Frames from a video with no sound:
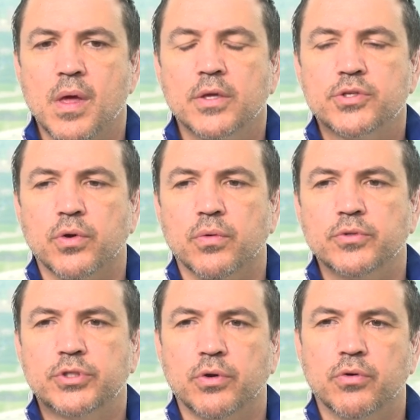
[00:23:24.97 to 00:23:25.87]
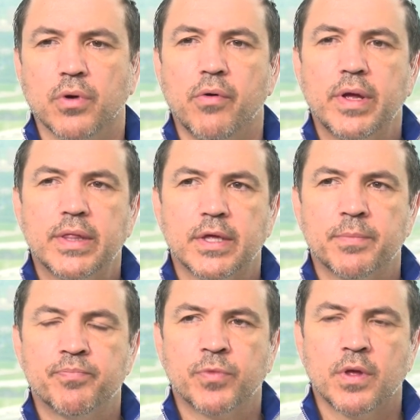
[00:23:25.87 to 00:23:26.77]
So growing
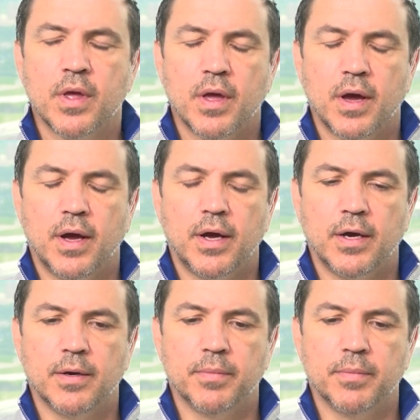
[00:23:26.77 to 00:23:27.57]
them, let